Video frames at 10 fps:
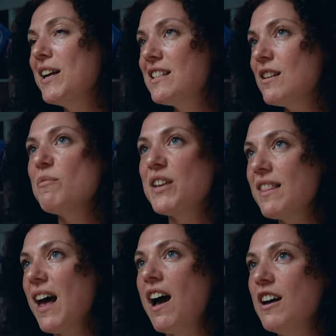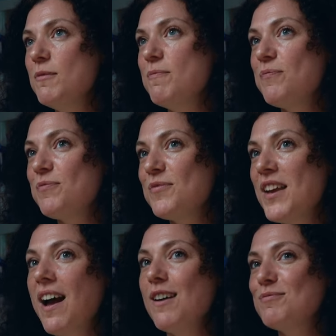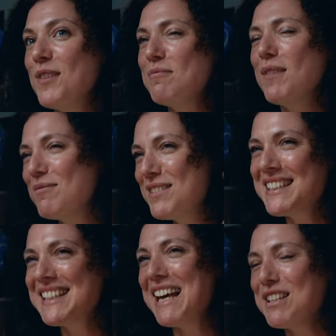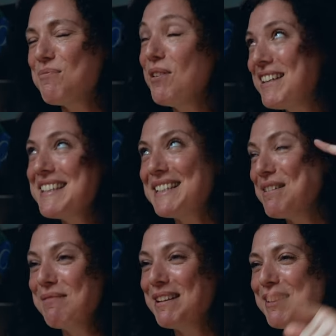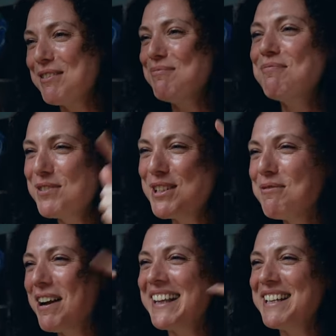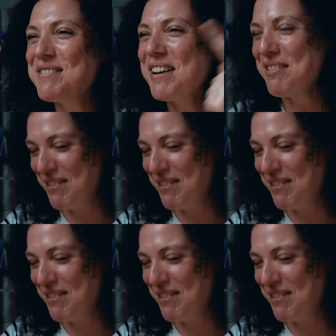it is something that I'm yeah I'm, I'm st- that's one that's still mulling still working its way